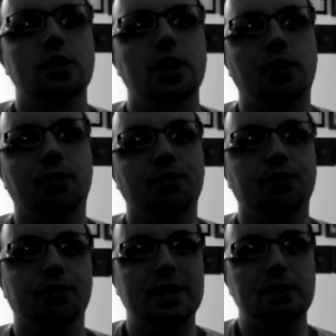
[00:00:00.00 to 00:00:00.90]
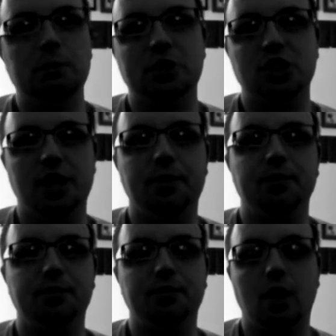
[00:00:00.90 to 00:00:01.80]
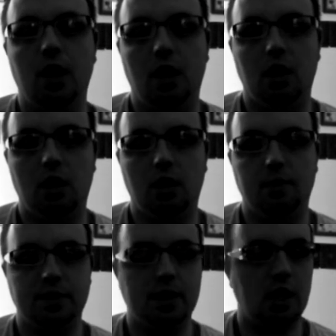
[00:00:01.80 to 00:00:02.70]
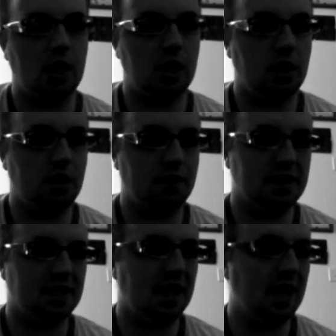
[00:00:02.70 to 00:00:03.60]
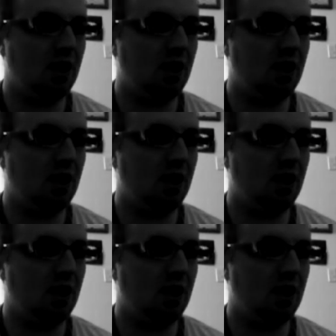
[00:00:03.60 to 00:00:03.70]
So that's pretty much it. Sorry if this didn't